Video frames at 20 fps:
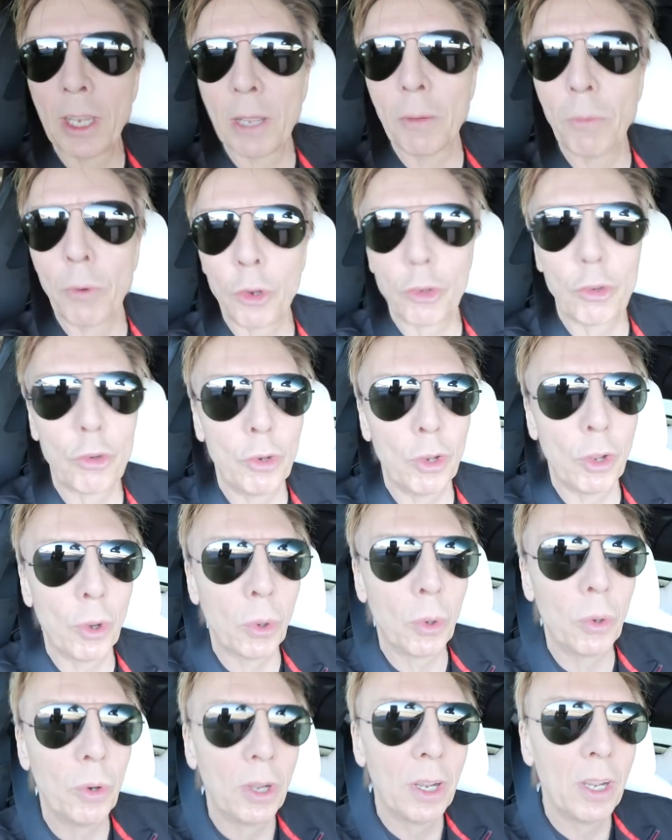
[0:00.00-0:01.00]
they want to
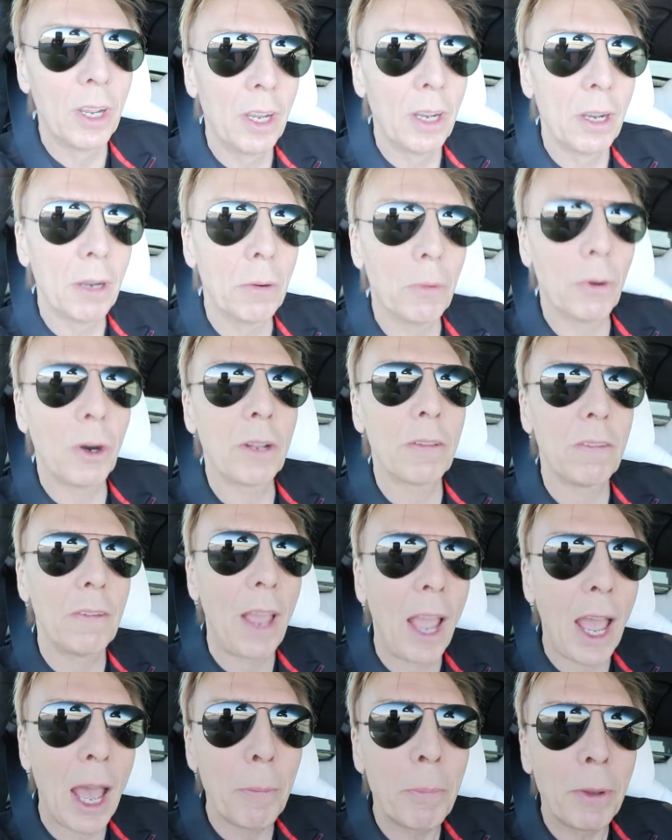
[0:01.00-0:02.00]
know what's
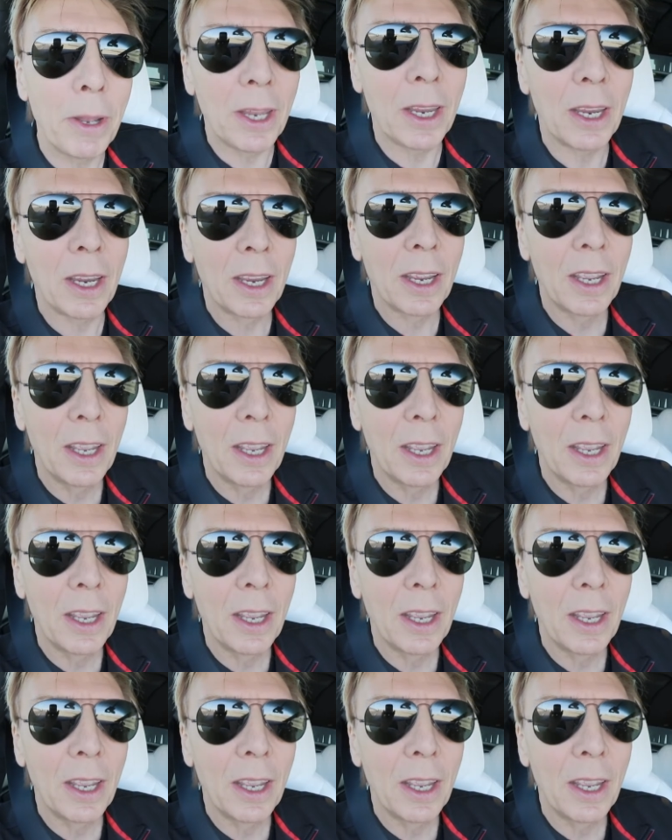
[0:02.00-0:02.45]
happening